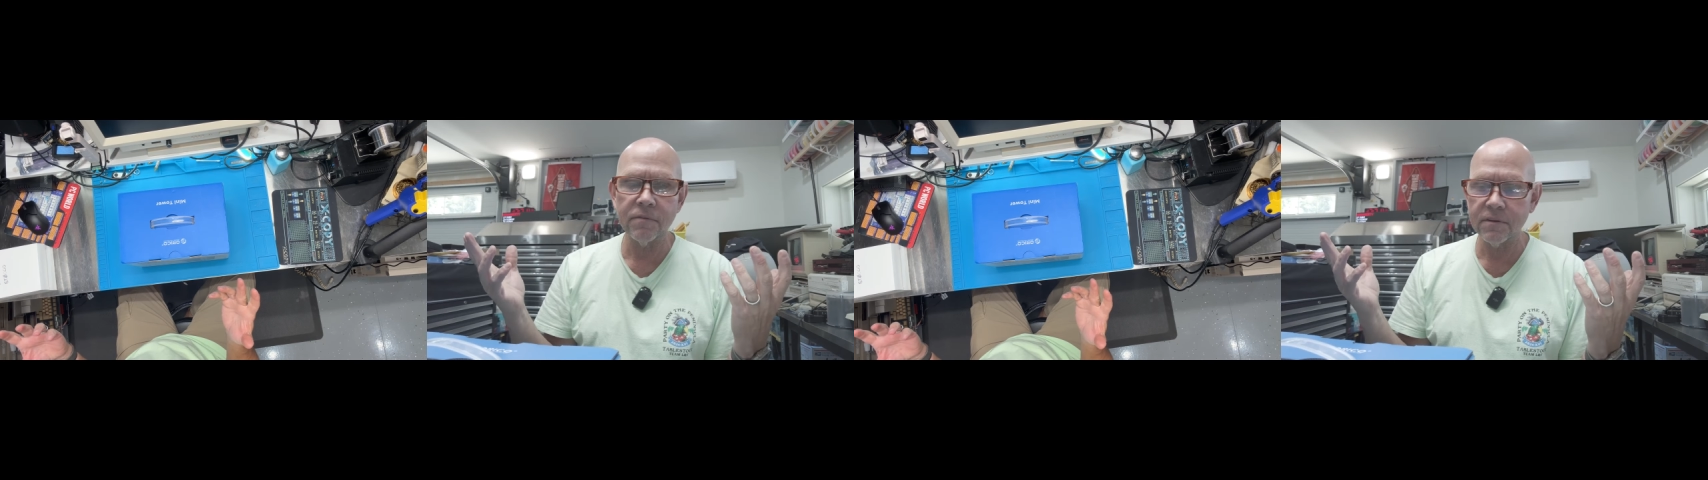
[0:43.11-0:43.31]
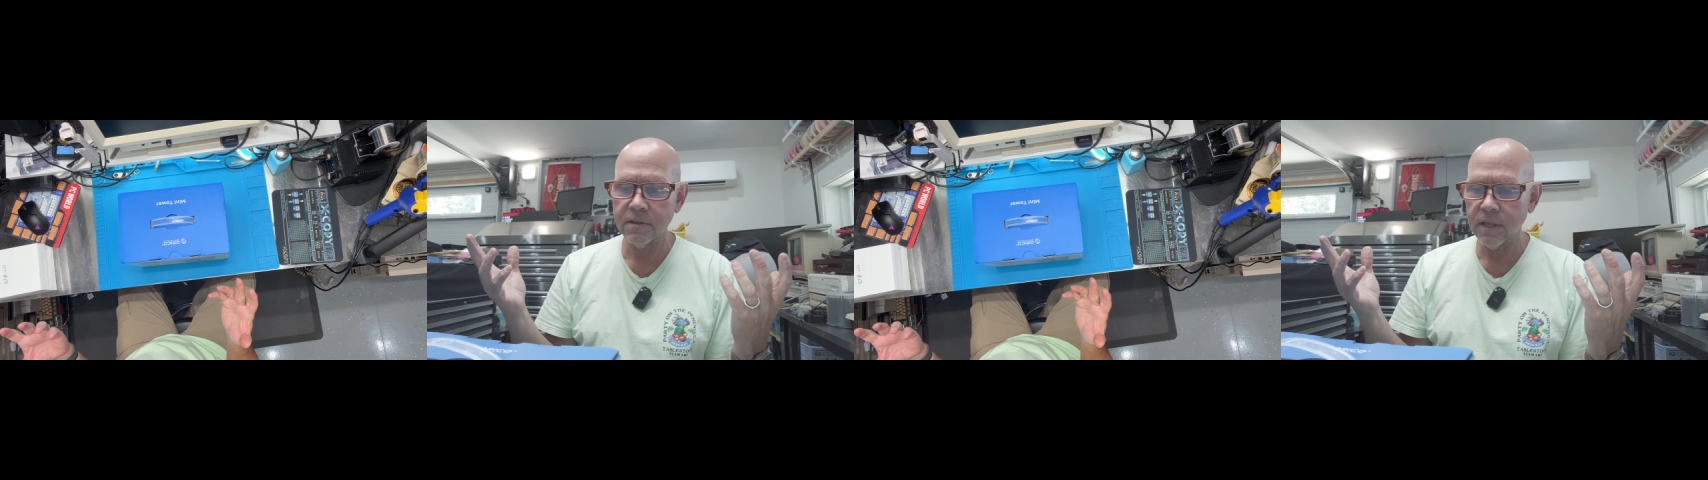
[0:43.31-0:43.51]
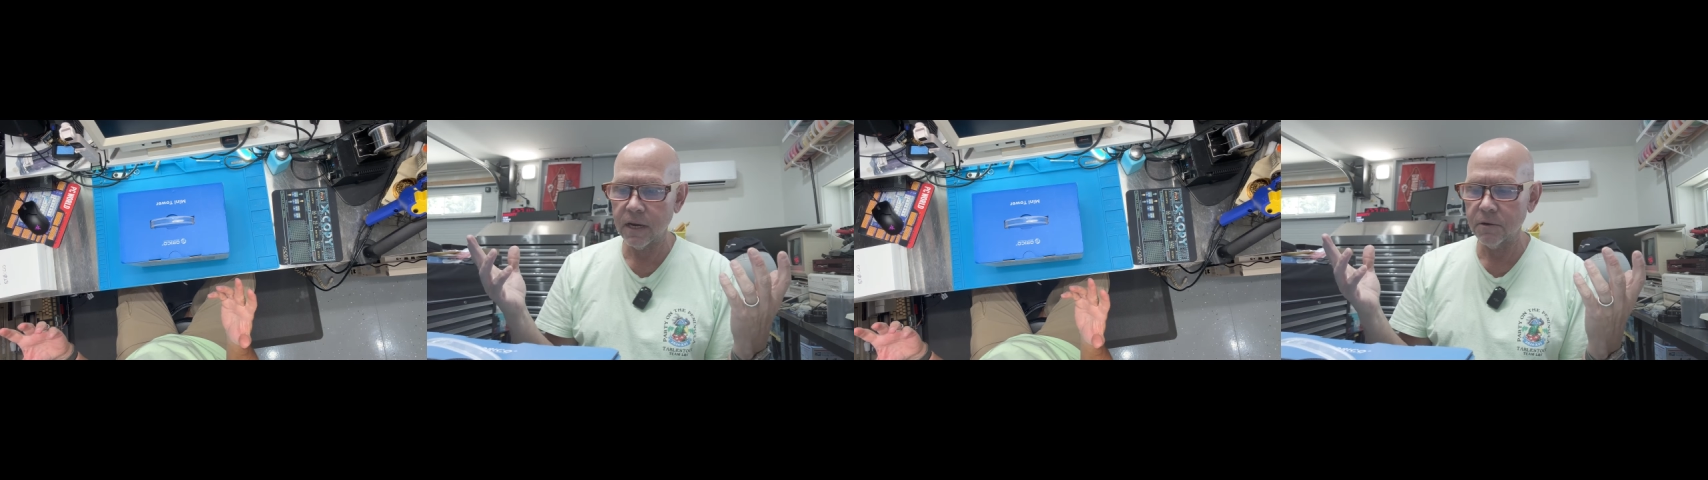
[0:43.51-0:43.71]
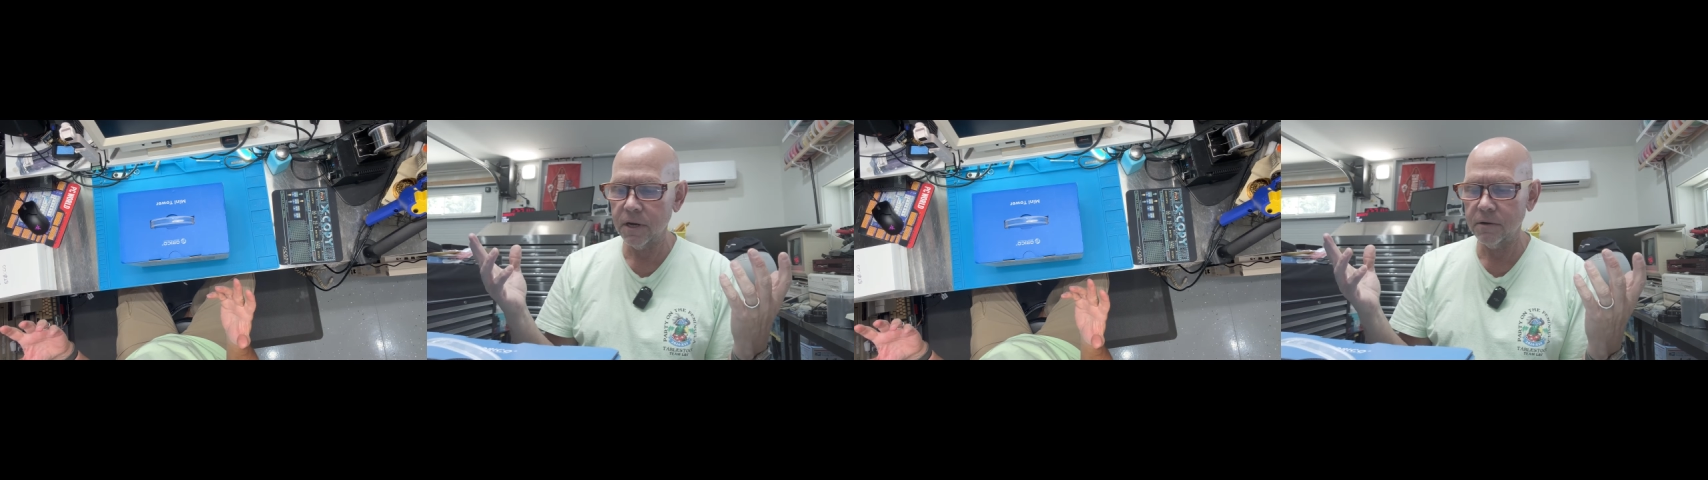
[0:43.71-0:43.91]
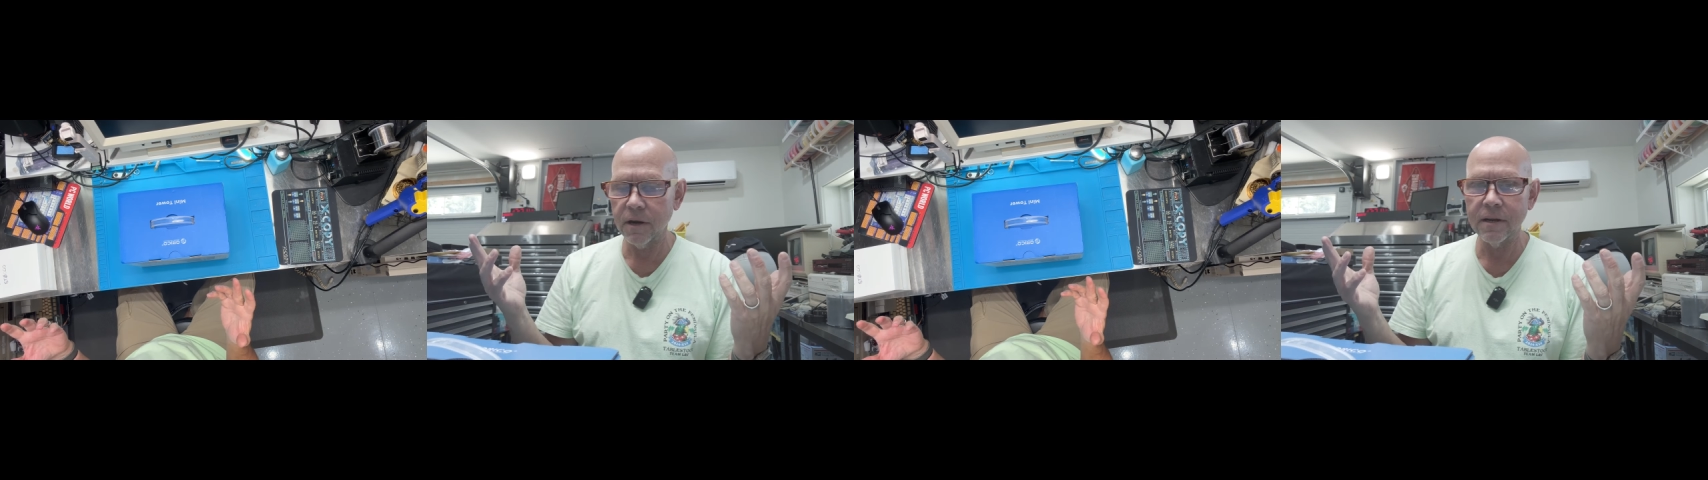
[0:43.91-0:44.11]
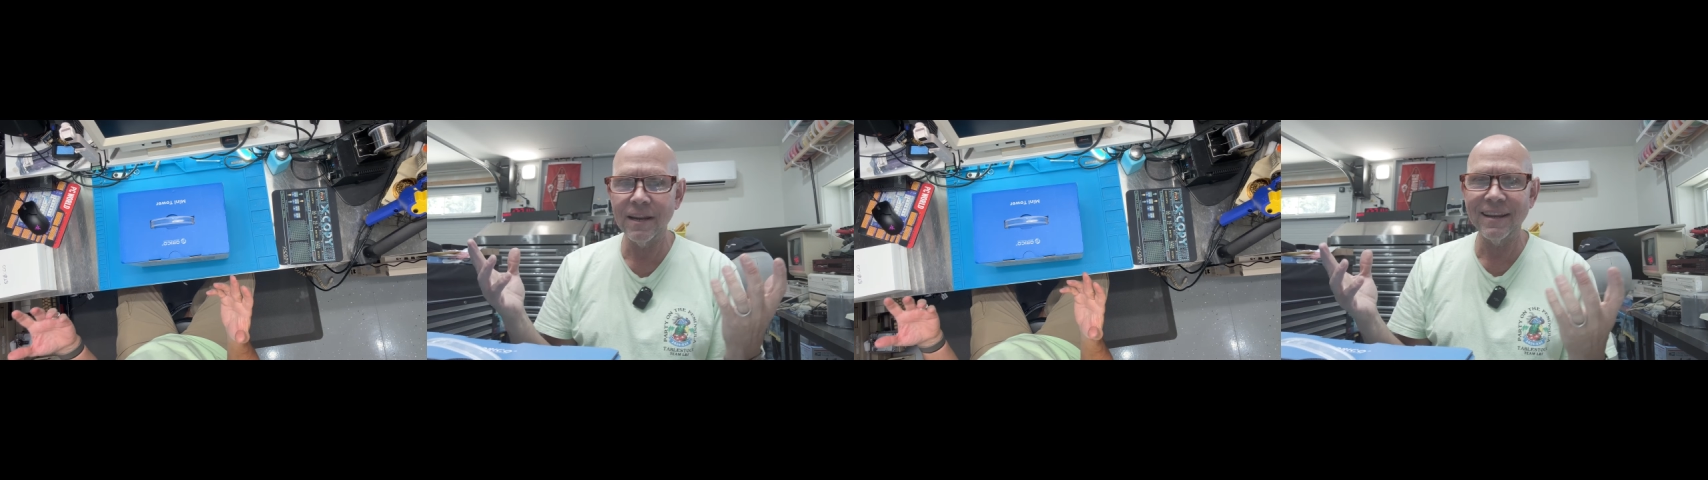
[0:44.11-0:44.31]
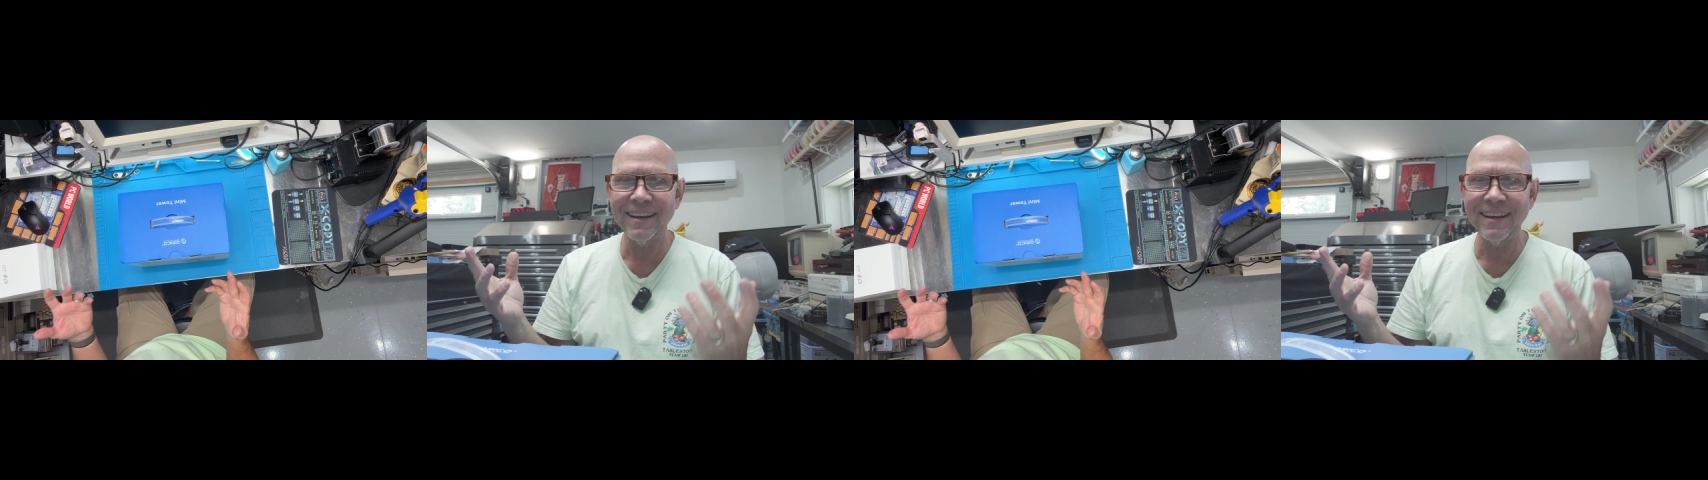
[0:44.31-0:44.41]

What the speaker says: isn't that great, right?